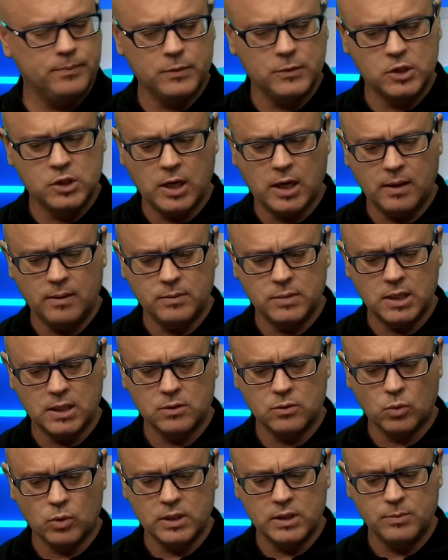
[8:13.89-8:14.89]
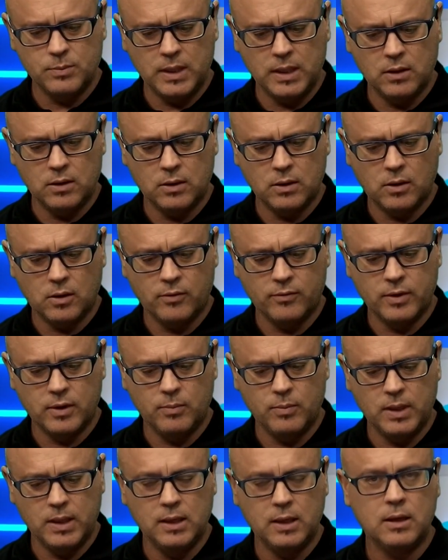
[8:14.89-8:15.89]
James has always been of the
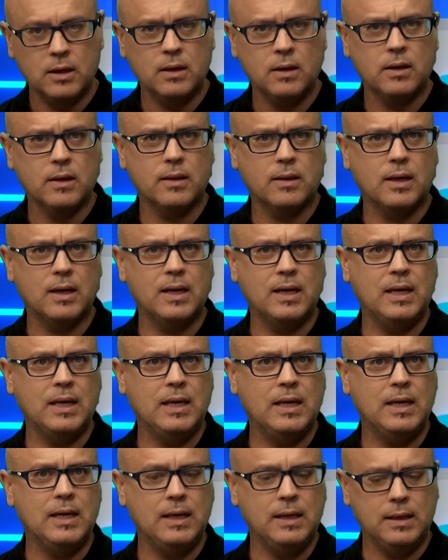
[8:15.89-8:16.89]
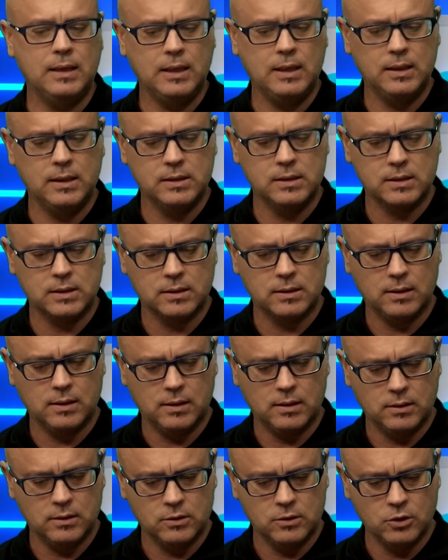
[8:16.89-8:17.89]
opinion that he needs
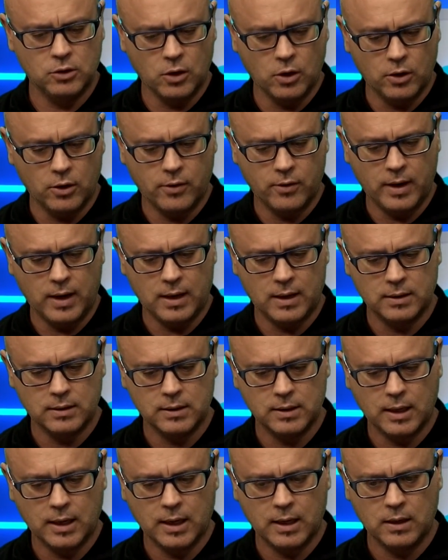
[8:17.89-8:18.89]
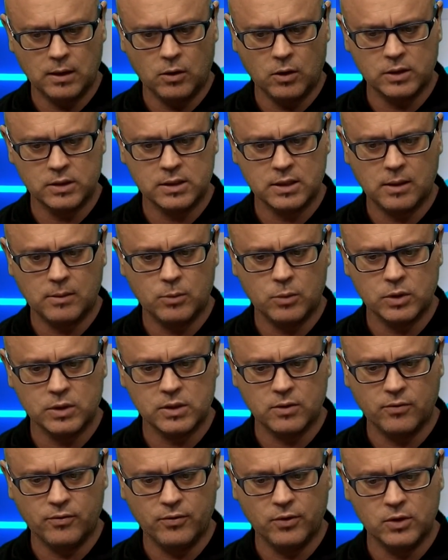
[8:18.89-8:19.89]
to go ground, and last time was
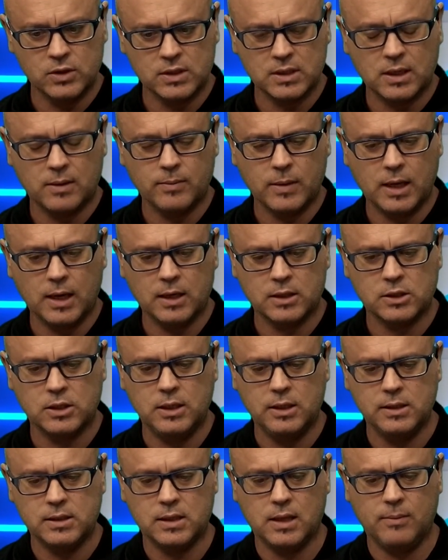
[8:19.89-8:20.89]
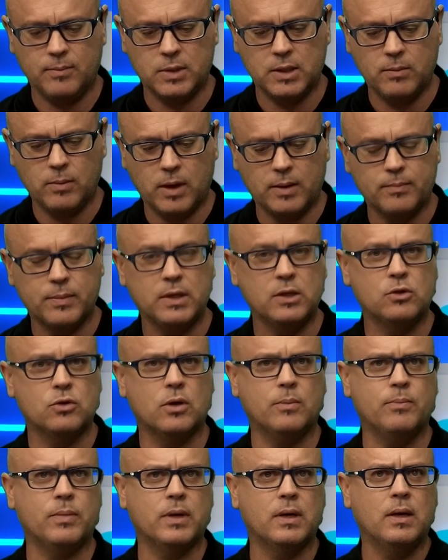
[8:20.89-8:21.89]
the first time they actually stepped him up in
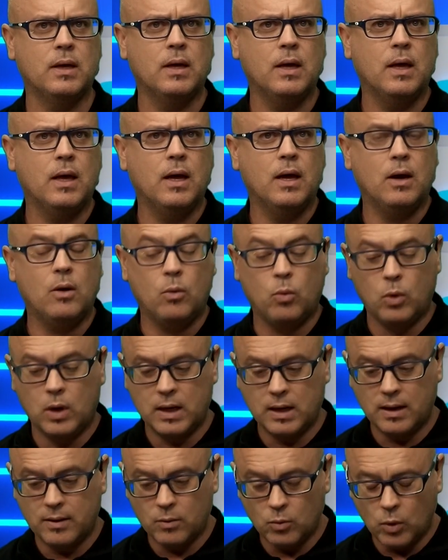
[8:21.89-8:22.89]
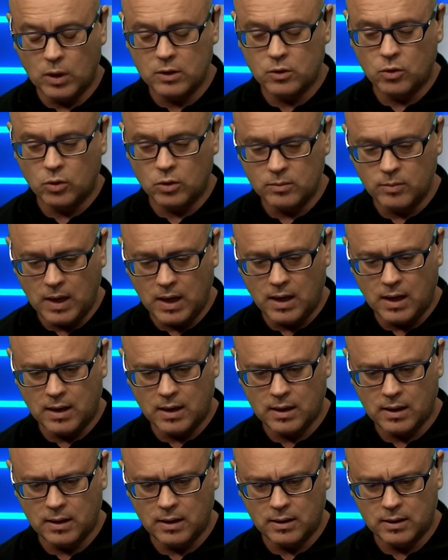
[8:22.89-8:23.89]
trip. What caught my eye,
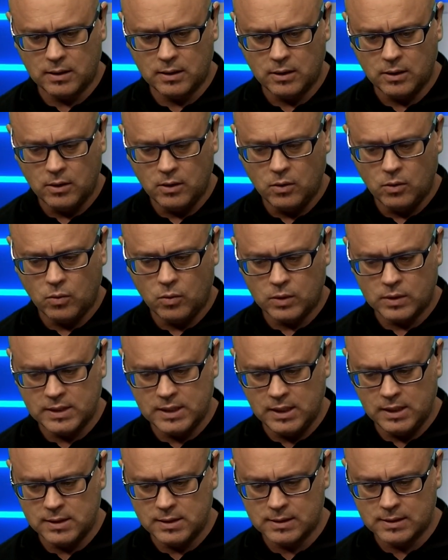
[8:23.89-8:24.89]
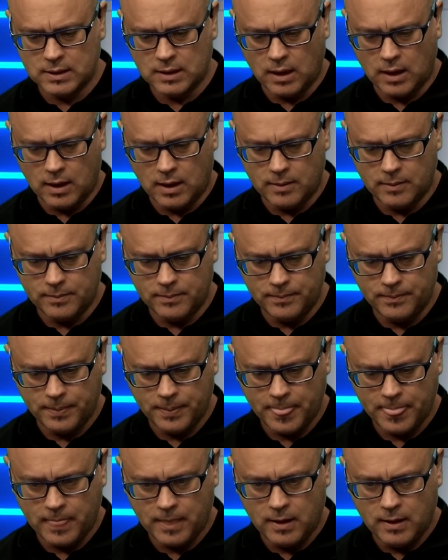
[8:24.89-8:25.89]
Clyde, was his time.
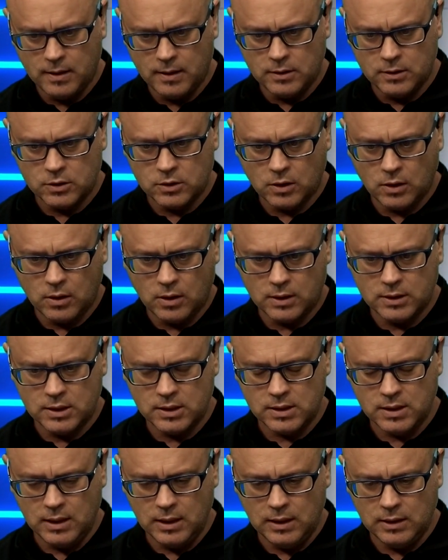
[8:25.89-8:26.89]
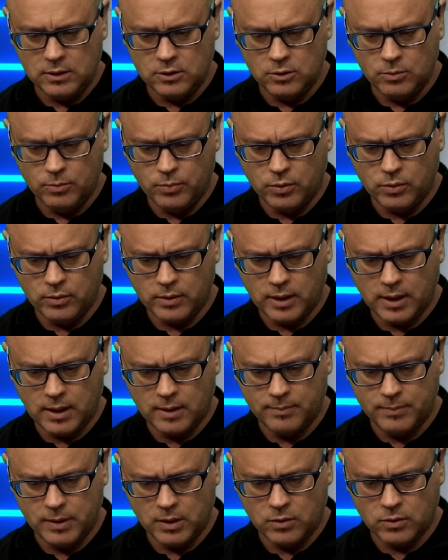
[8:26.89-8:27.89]
So I just need to pull that
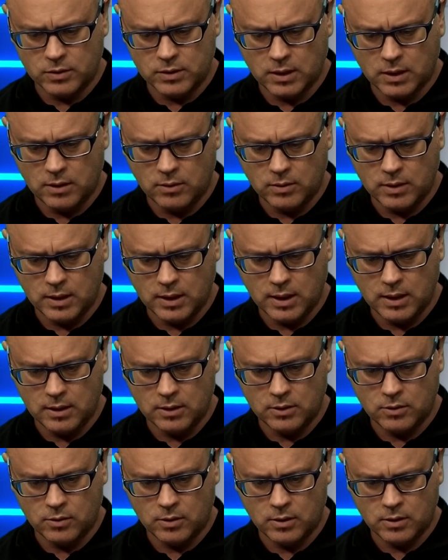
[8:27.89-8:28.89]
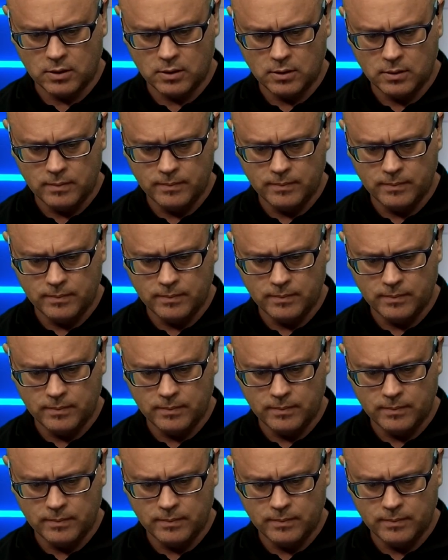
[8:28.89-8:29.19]
up because I don't want to get it wrong.